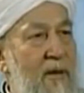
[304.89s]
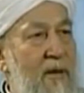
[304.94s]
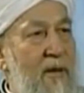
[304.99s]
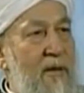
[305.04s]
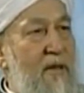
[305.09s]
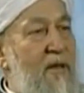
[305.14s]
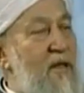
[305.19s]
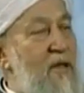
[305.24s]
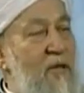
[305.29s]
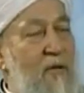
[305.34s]

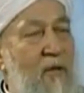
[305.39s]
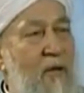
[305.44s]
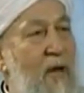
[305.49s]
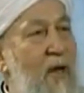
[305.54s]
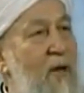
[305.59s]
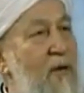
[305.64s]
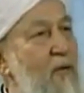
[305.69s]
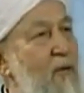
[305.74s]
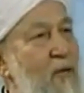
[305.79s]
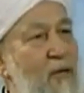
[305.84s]
This
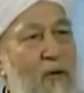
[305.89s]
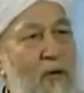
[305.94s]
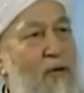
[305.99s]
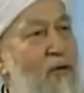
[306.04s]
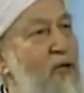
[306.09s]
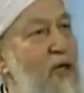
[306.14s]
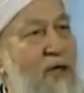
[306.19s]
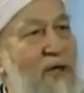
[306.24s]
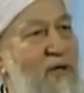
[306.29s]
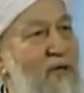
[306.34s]
Quran could not
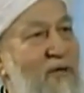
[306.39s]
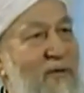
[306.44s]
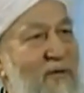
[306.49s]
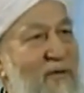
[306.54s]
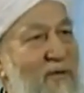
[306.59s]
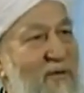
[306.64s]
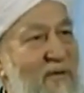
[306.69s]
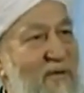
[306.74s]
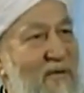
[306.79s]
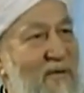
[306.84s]
shatter
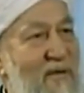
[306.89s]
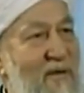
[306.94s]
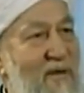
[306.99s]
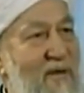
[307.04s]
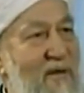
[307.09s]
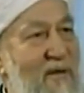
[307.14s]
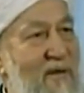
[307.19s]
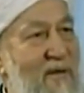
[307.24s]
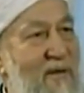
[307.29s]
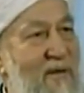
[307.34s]
you.
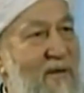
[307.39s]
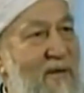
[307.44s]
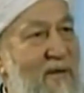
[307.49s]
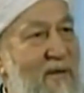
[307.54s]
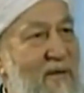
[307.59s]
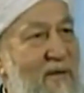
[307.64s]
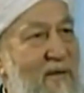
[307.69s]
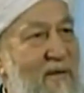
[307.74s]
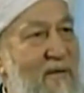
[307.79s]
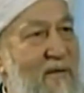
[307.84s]

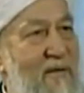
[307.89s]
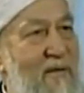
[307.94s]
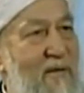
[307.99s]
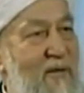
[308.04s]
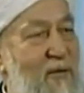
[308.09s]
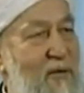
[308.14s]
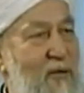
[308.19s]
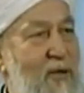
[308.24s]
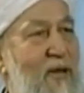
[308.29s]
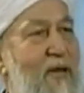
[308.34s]

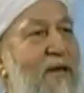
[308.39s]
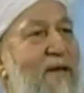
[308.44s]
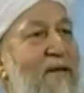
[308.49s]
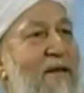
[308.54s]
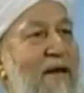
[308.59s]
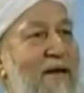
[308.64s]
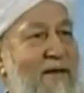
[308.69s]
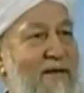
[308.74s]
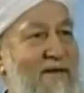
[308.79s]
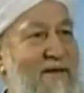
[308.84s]
It's still
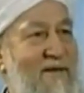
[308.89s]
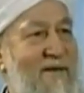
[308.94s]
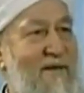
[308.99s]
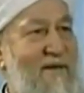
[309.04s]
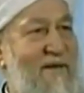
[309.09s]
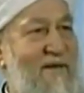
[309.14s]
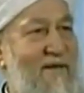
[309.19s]
intact.